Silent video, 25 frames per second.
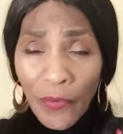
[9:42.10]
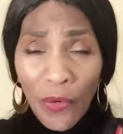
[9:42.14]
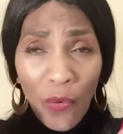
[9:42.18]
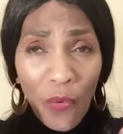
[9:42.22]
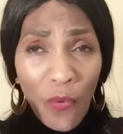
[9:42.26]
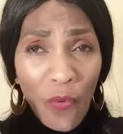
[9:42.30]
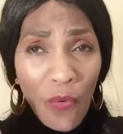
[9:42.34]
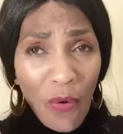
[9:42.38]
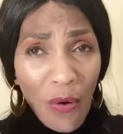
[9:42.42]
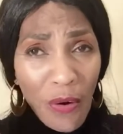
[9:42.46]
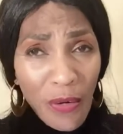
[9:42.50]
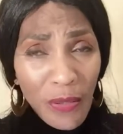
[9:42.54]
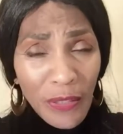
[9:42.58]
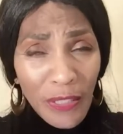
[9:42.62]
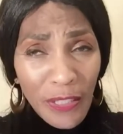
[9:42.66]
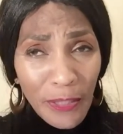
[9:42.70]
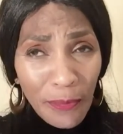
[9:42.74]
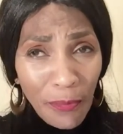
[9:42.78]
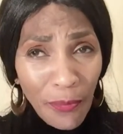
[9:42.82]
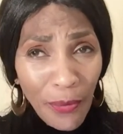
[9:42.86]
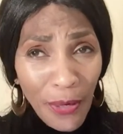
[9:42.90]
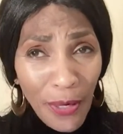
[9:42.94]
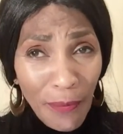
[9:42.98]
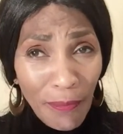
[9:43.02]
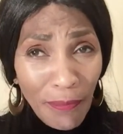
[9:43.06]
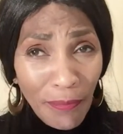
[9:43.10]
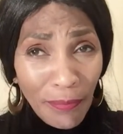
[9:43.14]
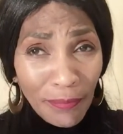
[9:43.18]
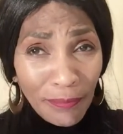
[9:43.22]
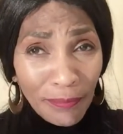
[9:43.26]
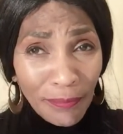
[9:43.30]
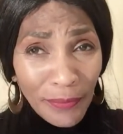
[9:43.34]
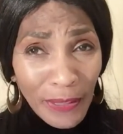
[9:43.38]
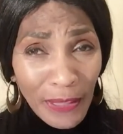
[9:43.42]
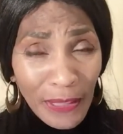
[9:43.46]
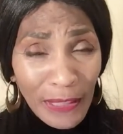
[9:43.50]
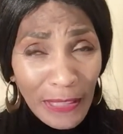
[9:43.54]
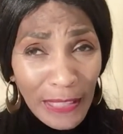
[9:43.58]
or a spray
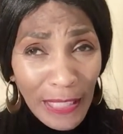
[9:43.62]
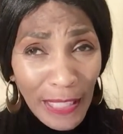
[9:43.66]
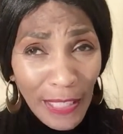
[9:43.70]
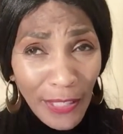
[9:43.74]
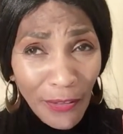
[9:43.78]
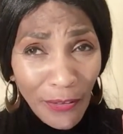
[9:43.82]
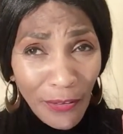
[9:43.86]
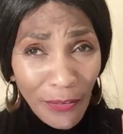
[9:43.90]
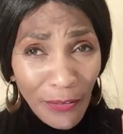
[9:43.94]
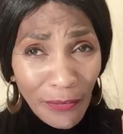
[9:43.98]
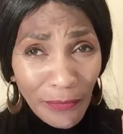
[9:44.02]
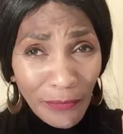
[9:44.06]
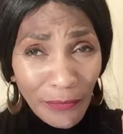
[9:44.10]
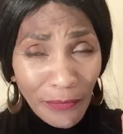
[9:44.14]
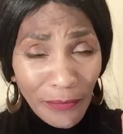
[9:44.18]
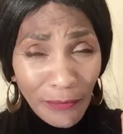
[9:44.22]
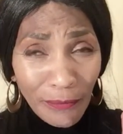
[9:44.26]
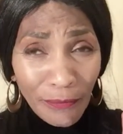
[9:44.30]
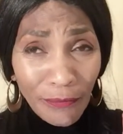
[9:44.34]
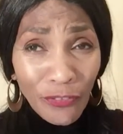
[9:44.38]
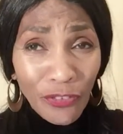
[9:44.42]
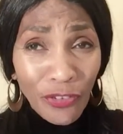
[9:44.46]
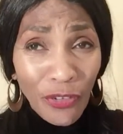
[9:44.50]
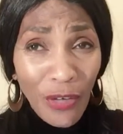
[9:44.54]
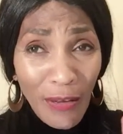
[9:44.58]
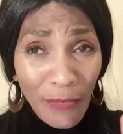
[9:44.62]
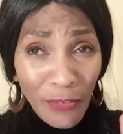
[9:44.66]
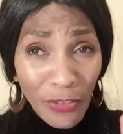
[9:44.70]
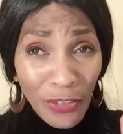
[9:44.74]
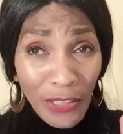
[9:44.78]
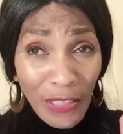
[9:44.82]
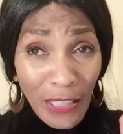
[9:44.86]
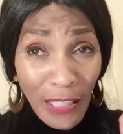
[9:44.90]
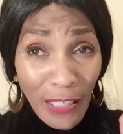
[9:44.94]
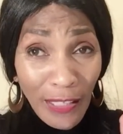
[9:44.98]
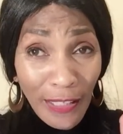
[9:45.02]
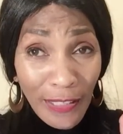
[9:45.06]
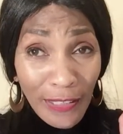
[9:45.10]
container, travel
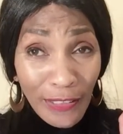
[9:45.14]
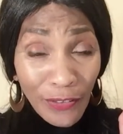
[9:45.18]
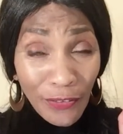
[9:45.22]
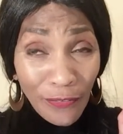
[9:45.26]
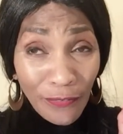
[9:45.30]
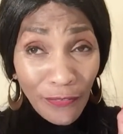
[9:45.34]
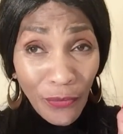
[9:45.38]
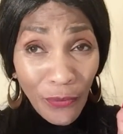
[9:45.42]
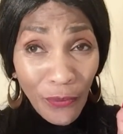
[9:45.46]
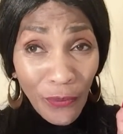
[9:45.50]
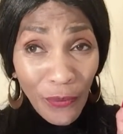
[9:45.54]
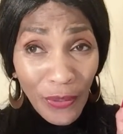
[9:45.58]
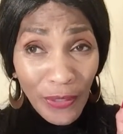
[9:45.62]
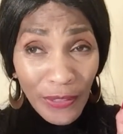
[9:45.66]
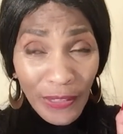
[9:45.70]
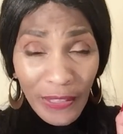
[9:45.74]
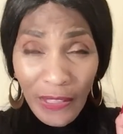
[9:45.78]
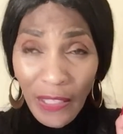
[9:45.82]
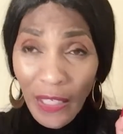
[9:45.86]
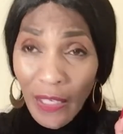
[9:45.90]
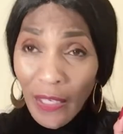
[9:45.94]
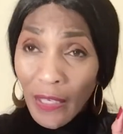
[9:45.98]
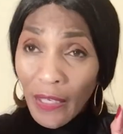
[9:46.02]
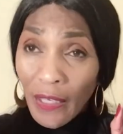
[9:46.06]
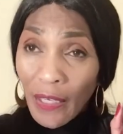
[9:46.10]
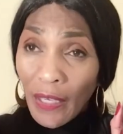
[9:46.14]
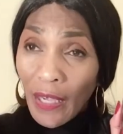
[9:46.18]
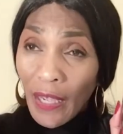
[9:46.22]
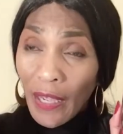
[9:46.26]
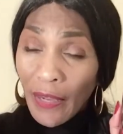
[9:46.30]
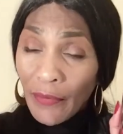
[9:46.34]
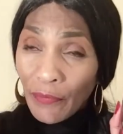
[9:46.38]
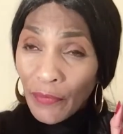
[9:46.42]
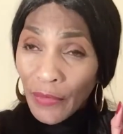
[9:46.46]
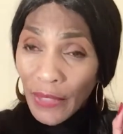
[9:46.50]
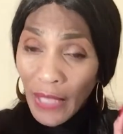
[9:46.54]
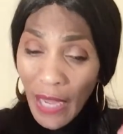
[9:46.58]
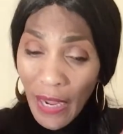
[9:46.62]
size, of course.
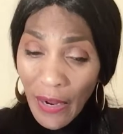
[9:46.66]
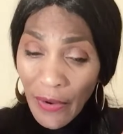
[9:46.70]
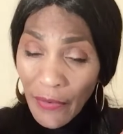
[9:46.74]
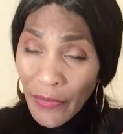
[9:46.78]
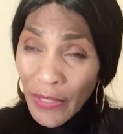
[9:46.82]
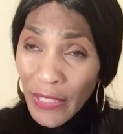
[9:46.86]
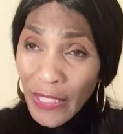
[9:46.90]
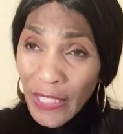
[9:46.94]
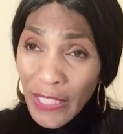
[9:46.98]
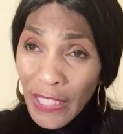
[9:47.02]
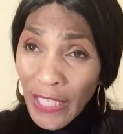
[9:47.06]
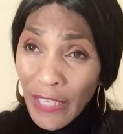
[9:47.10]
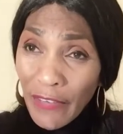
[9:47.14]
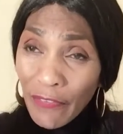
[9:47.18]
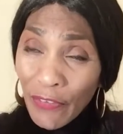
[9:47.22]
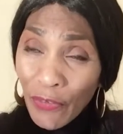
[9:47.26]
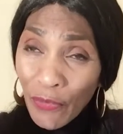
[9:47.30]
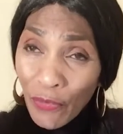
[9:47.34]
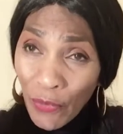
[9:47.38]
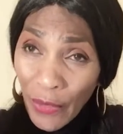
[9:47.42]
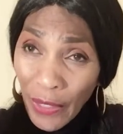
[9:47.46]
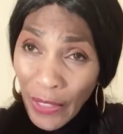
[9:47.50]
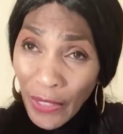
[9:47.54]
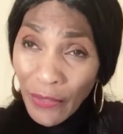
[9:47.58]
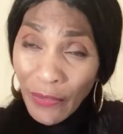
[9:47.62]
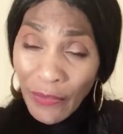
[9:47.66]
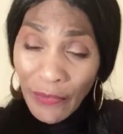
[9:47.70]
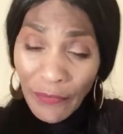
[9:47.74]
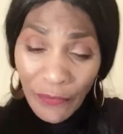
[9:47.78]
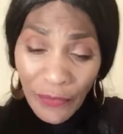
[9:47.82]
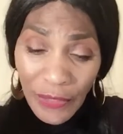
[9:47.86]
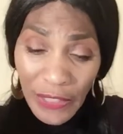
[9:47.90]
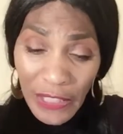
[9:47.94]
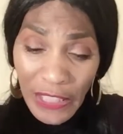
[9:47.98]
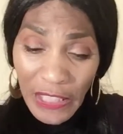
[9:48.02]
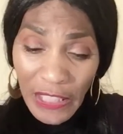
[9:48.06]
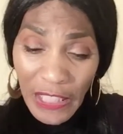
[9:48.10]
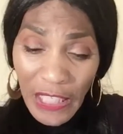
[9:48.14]
And when I received a regular
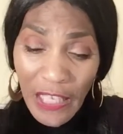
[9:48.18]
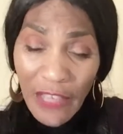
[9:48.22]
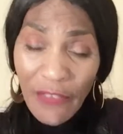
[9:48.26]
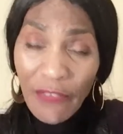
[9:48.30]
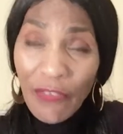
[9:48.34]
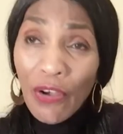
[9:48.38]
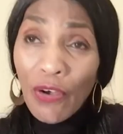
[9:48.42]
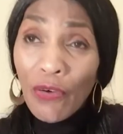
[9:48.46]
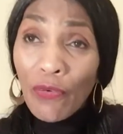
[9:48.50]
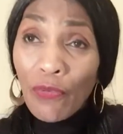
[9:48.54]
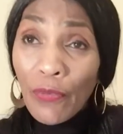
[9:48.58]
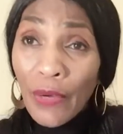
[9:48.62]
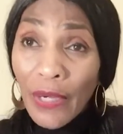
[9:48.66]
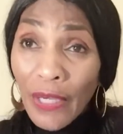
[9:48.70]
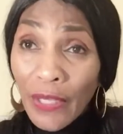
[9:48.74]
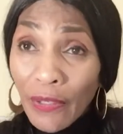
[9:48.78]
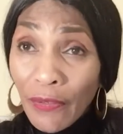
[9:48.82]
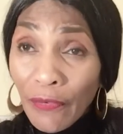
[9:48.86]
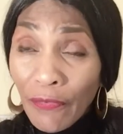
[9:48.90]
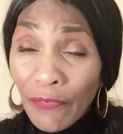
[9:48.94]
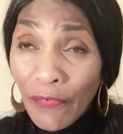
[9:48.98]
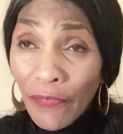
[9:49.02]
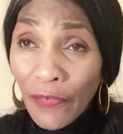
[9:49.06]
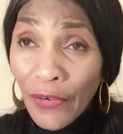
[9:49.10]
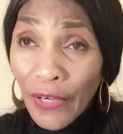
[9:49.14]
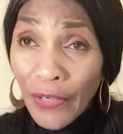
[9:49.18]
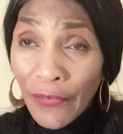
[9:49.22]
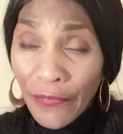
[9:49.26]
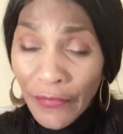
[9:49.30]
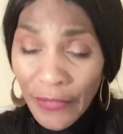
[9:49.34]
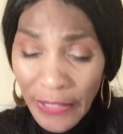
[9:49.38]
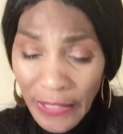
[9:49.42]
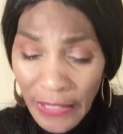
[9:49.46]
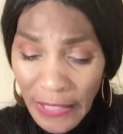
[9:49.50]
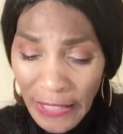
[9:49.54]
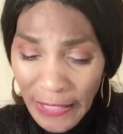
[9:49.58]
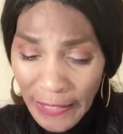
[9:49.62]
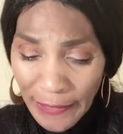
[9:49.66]
receive a regular
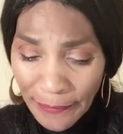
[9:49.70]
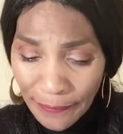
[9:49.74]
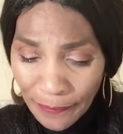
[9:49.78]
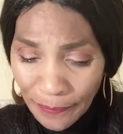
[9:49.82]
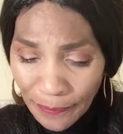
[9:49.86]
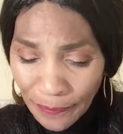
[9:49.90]
fragrance,